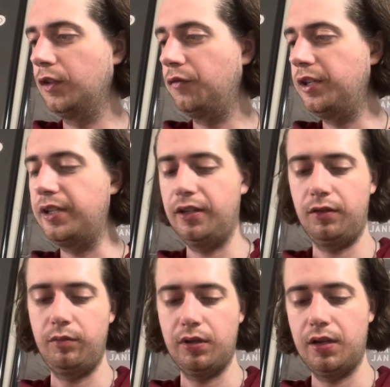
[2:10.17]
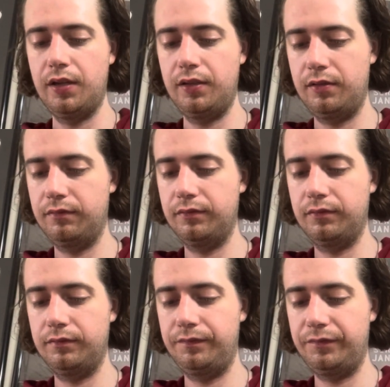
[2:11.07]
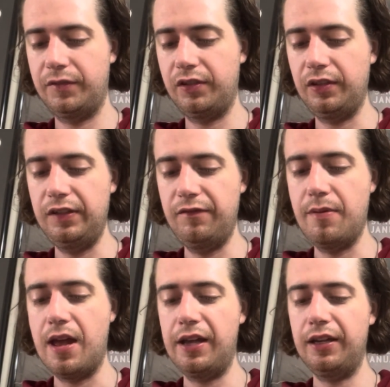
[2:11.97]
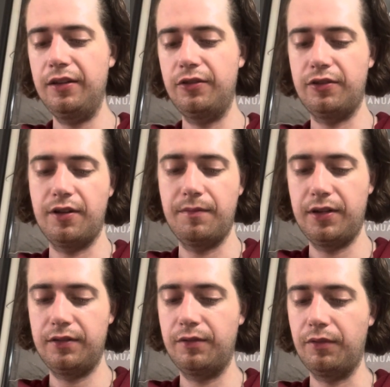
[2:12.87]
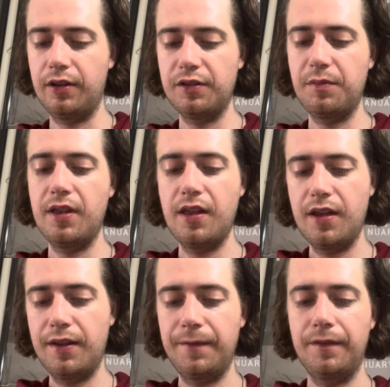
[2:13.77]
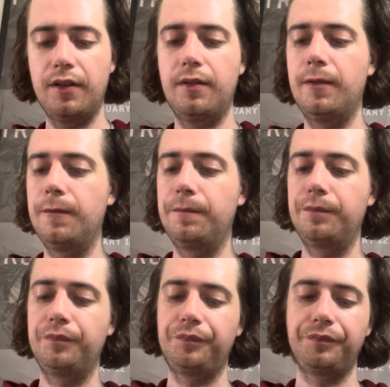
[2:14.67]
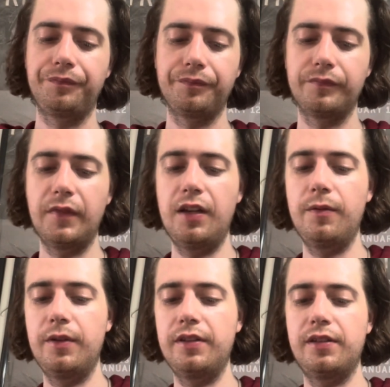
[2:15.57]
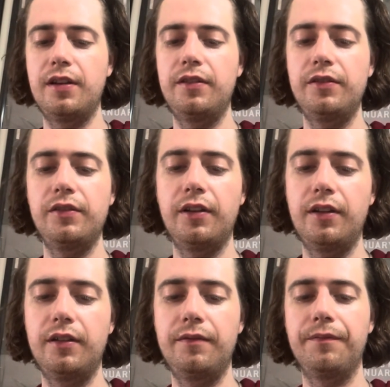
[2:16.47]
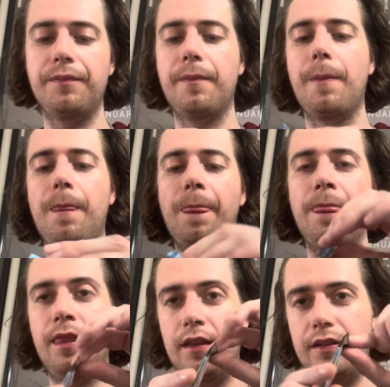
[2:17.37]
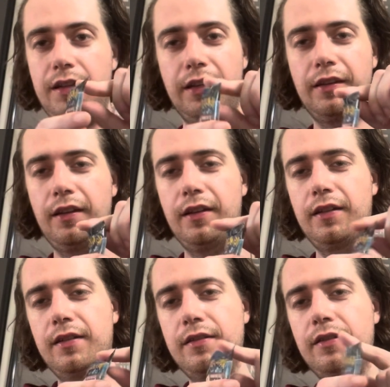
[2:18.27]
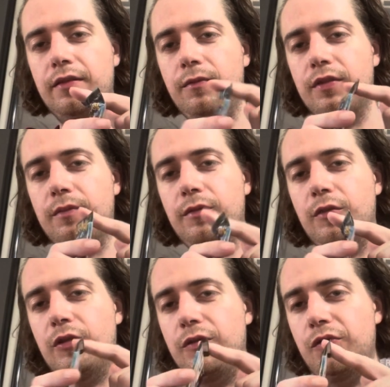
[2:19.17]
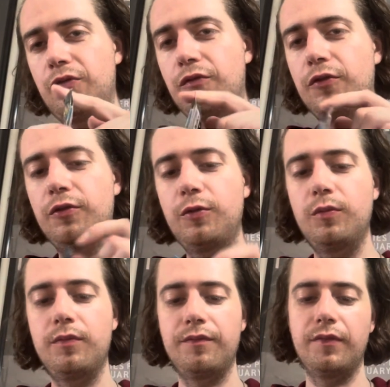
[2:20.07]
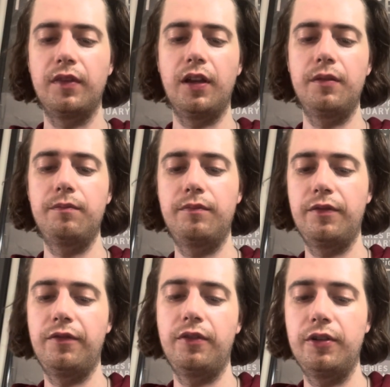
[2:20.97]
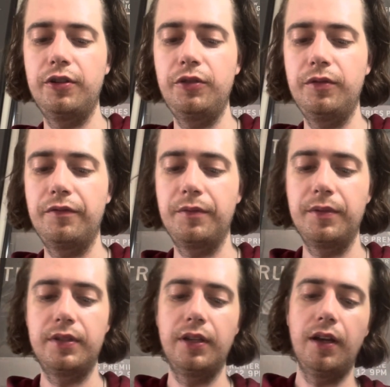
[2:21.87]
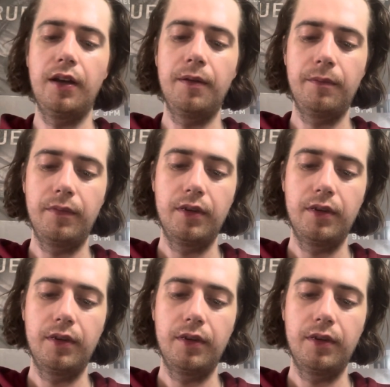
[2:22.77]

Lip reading: retail bought sleeve packaged, I'm not surprised by that. Anyways, now you just kind of take the end from this room. I prefer to do it from the top.